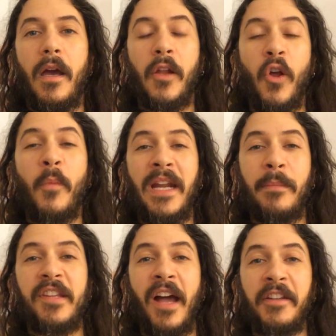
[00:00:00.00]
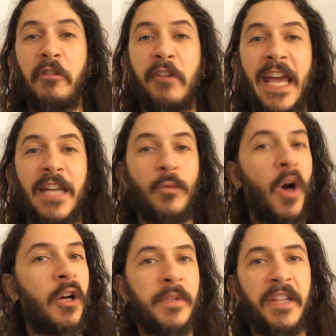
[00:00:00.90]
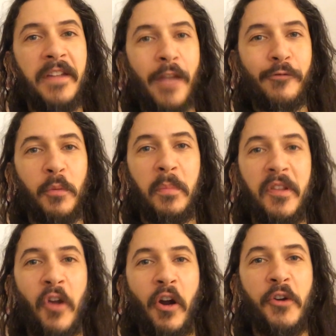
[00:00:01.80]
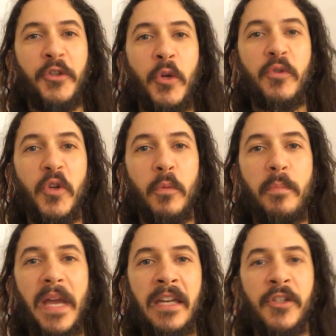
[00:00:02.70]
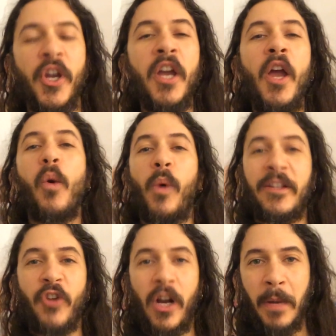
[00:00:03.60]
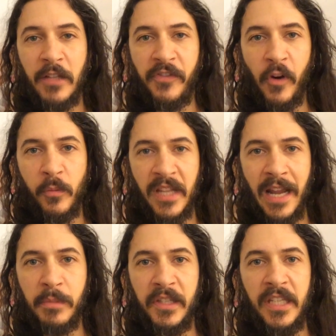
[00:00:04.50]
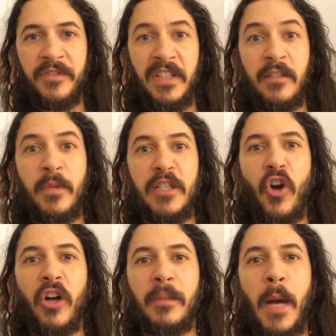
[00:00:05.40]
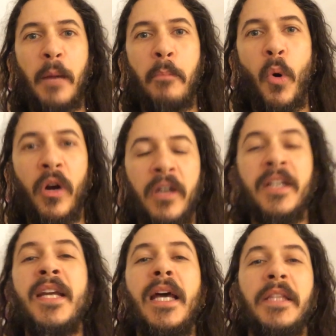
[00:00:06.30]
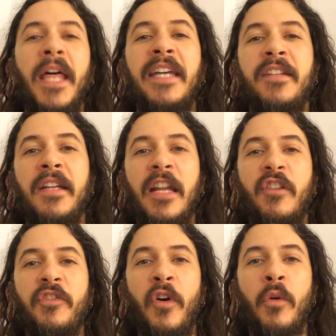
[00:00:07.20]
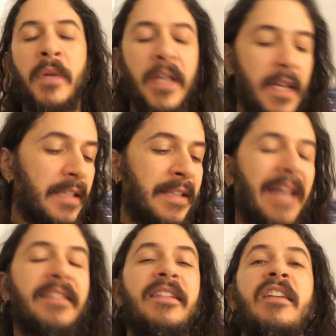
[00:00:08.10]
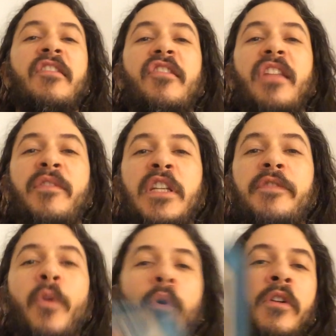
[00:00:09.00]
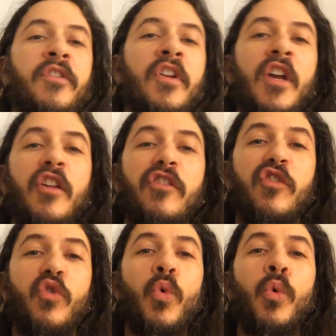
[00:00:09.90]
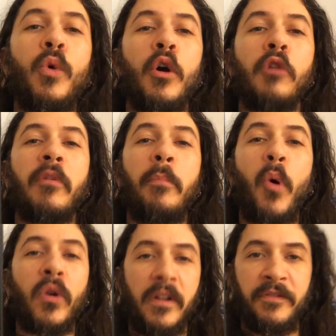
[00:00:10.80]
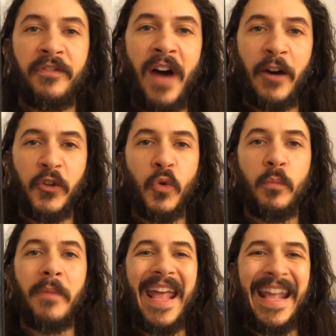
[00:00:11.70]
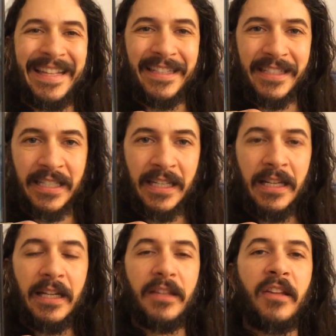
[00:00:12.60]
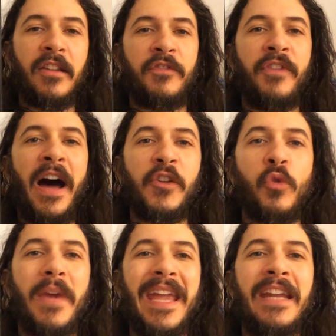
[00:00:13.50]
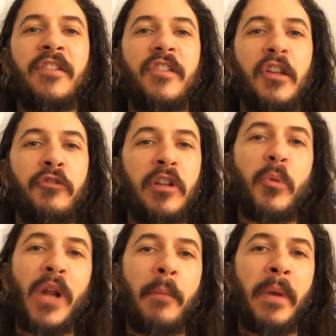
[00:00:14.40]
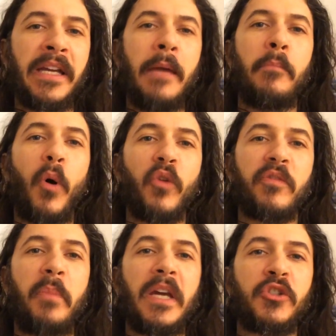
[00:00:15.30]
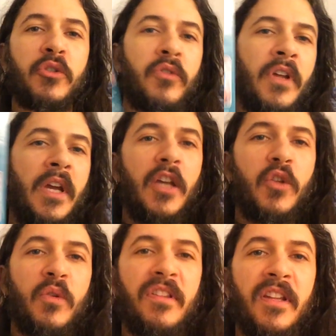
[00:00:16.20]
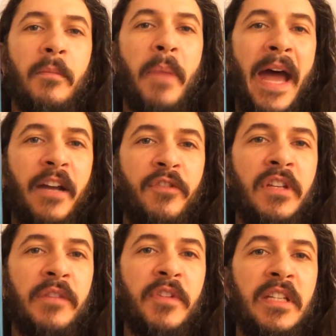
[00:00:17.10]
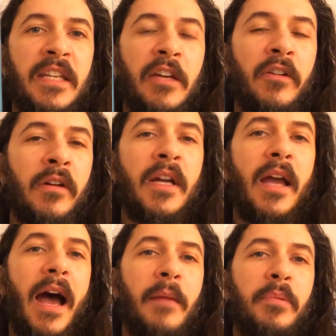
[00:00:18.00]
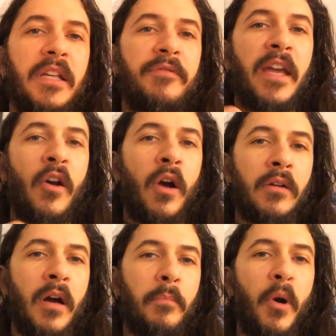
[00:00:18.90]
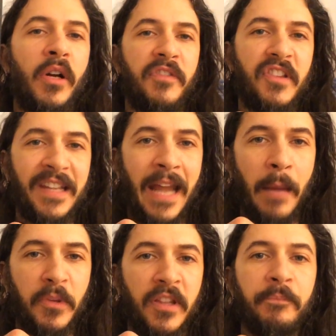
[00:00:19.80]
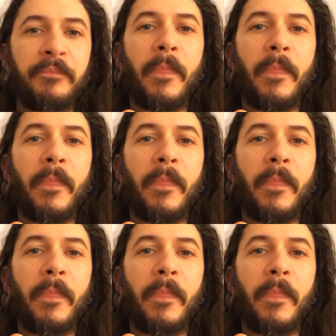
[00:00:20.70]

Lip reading: Hello, my name is Dante Renee, and welcome to the 10 Room Bizarro YouTube page, where I talk about films that I believe need to be talked about more. Like tonight's film, 1974's Schoolgirl Report Volume 8. This is Volume 8 in the series put out by Impulse Pictures. You can see the back of the DVD here. I believe they are part of Synapse.